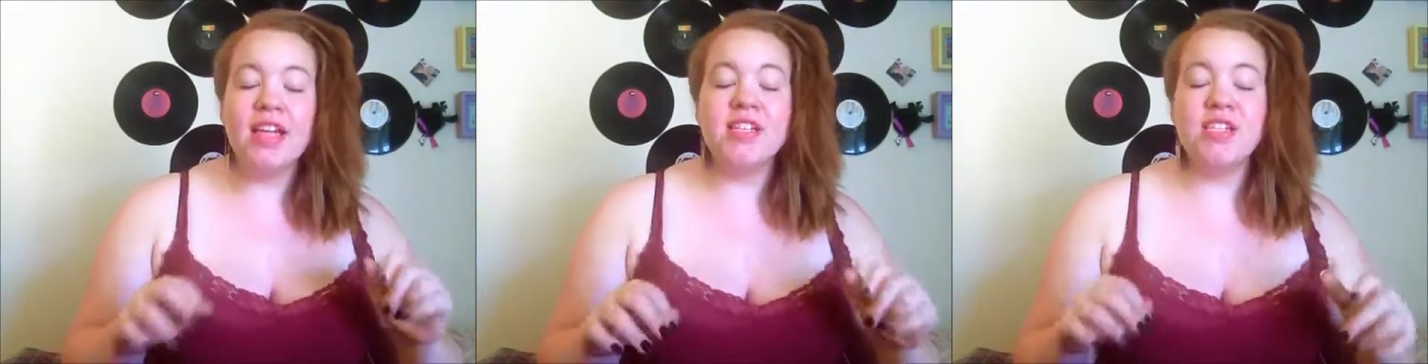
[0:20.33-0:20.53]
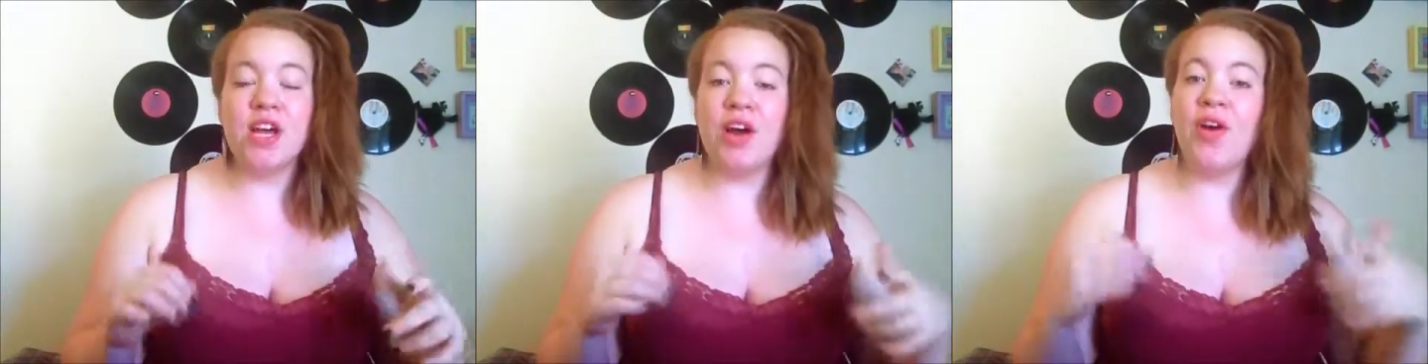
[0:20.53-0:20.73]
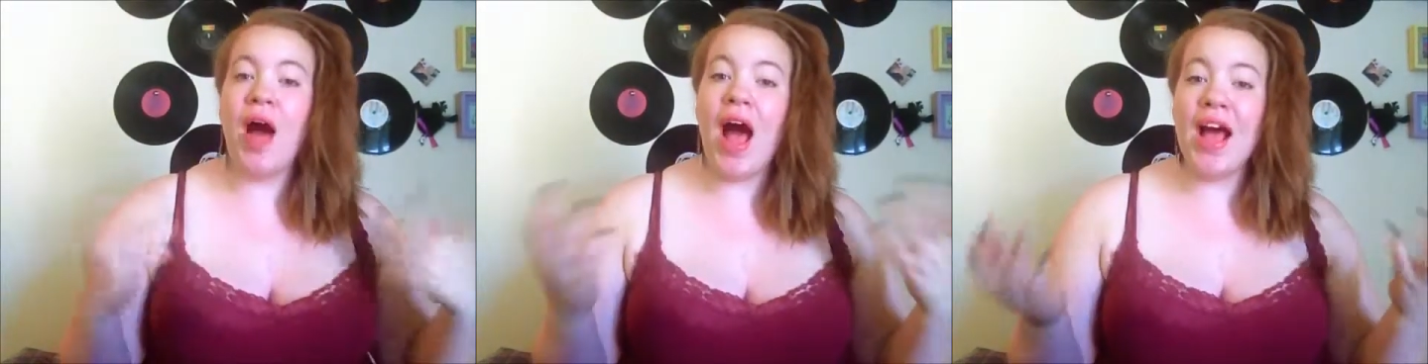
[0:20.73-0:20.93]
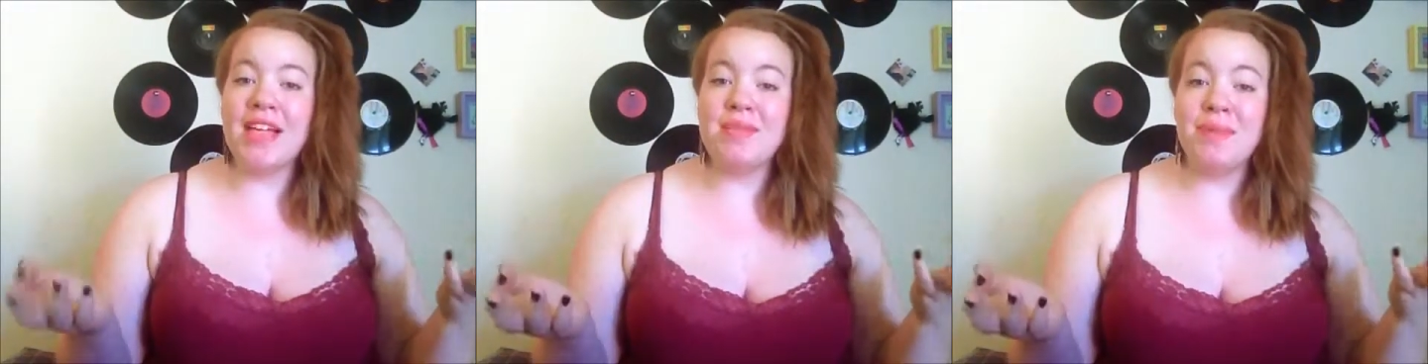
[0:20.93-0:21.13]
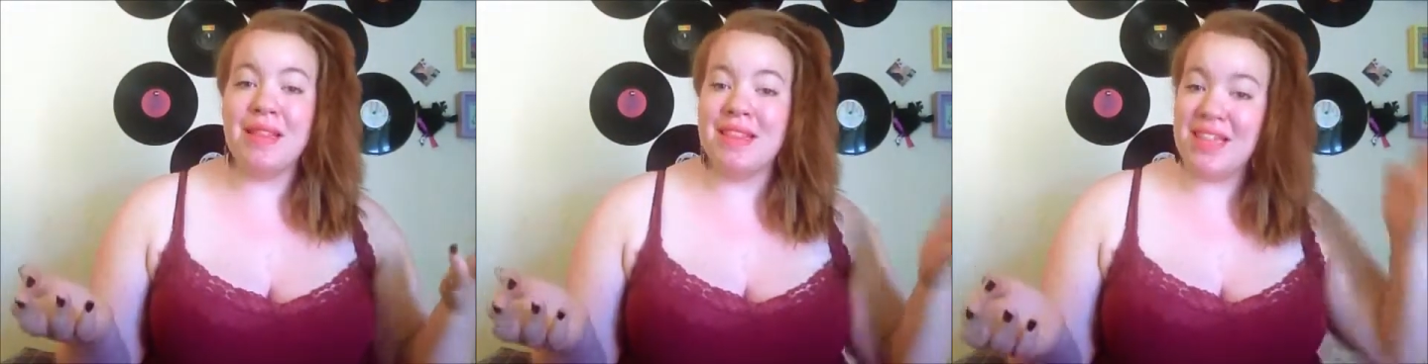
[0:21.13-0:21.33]
So I
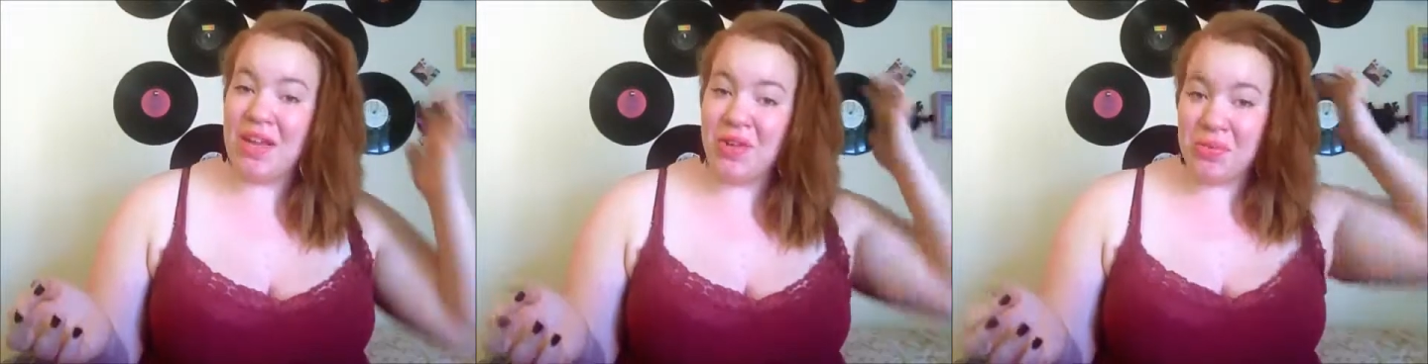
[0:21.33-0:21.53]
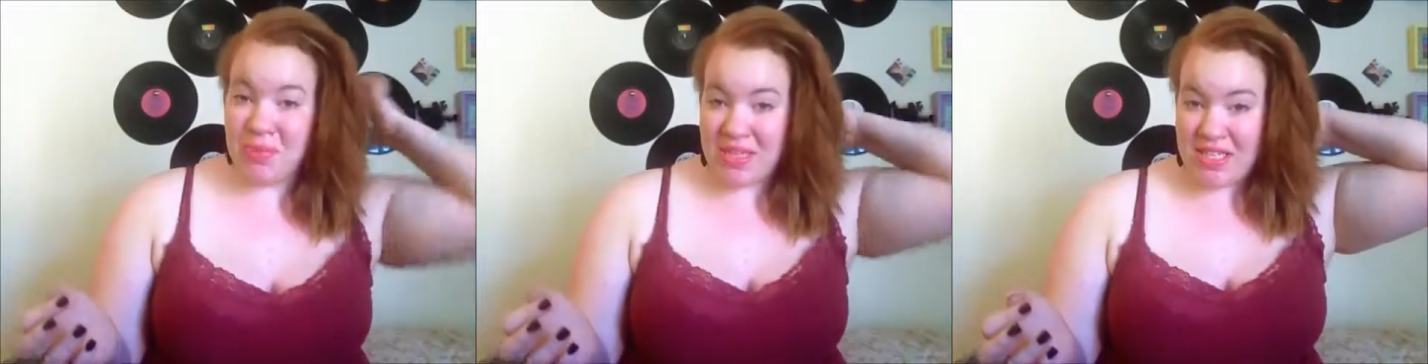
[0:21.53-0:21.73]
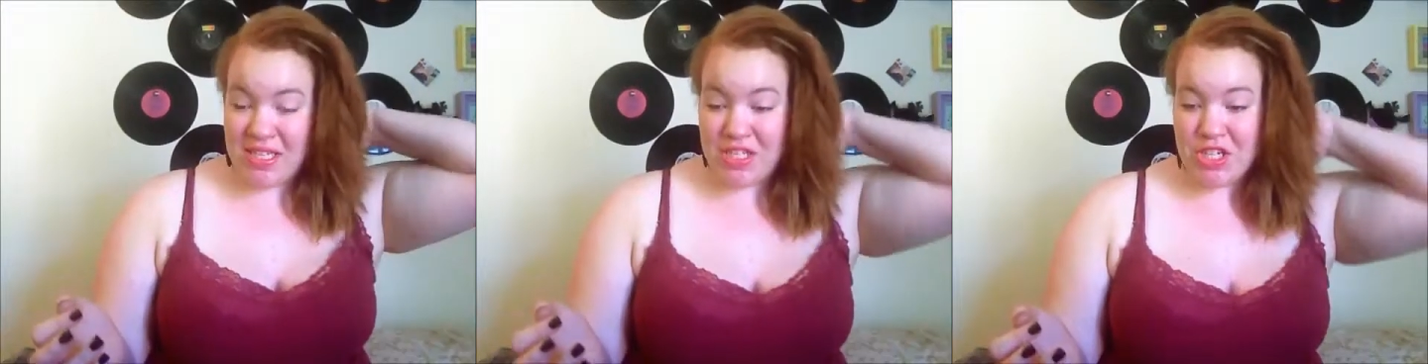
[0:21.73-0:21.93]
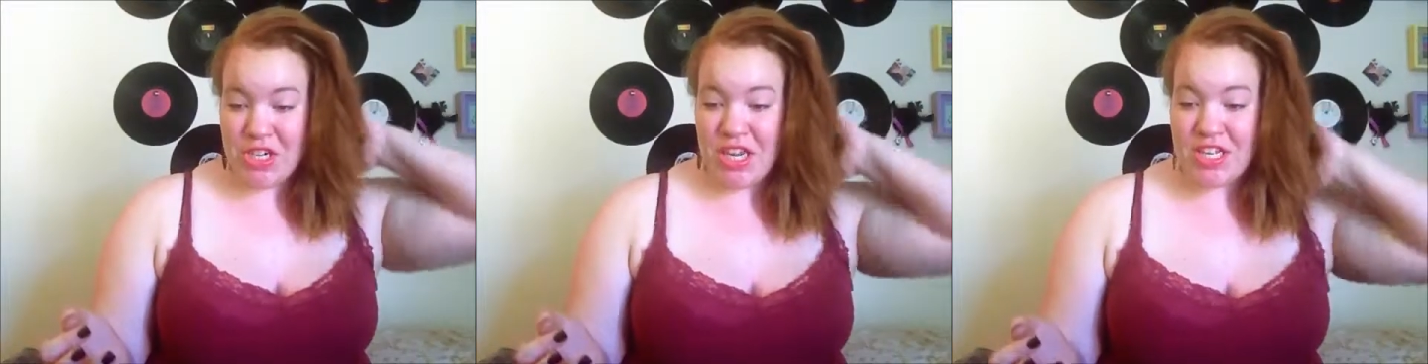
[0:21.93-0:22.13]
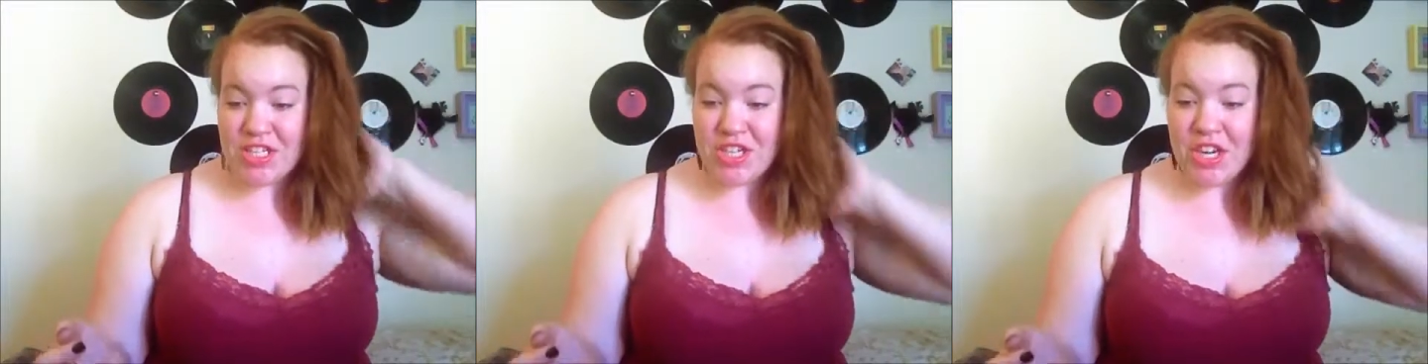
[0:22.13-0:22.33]
spent the day with my sister
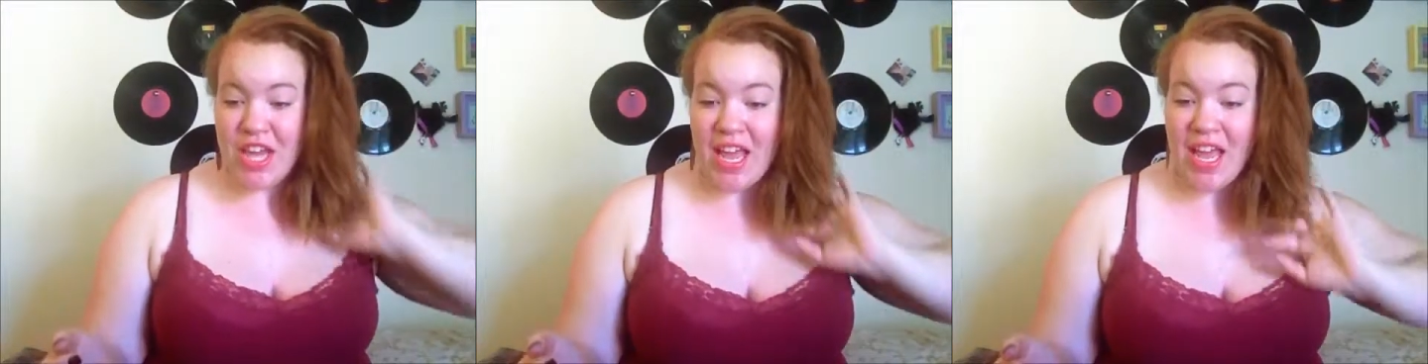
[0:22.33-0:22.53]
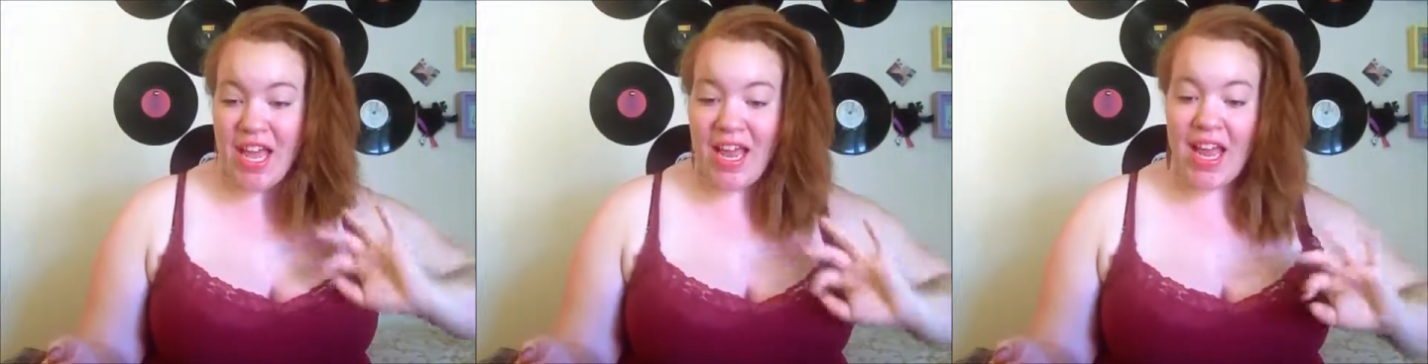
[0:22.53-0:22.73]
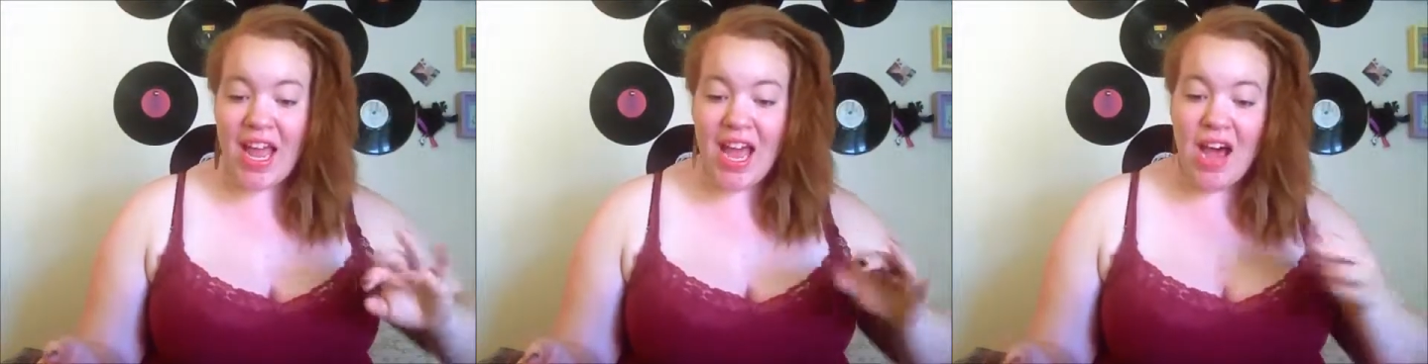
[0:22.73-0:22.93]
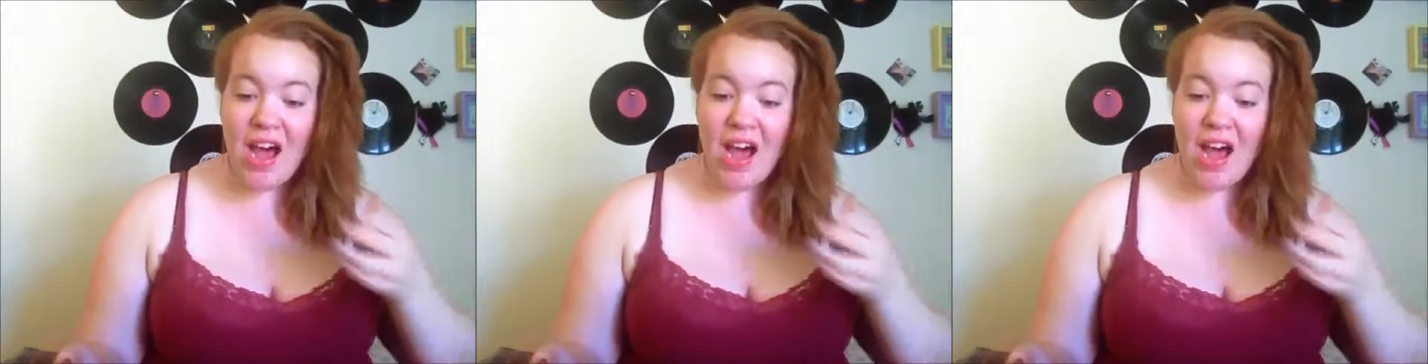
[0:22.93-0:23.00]
yesterday.